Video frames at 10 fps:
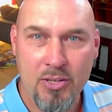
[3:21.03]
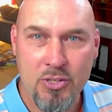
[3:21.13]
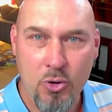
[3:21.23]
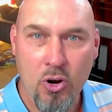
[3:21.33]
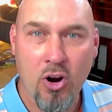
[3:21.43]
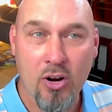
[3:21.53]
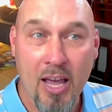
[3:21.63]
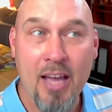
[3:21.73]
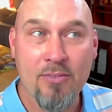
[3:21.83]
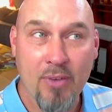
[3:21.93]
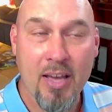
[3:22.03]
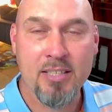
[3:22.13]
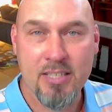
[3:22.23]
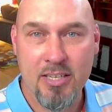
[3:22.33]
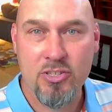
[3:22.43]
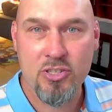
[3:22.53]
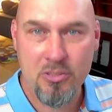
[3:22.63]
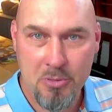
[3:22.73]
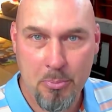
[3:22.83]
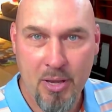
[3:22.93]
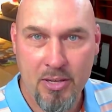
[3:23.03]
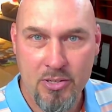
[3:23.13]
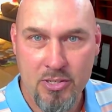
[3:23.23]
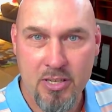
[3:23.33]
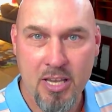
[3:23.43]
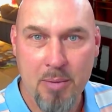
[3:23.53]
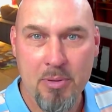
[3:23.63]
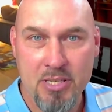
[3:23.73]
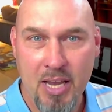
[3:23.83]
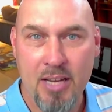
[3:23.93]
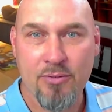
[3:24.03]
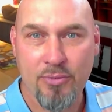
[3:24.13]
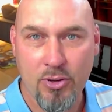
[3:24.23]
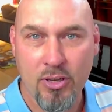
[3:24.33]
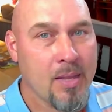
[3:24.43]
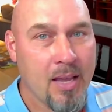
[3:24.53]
so card advantage spells to keep his hand full.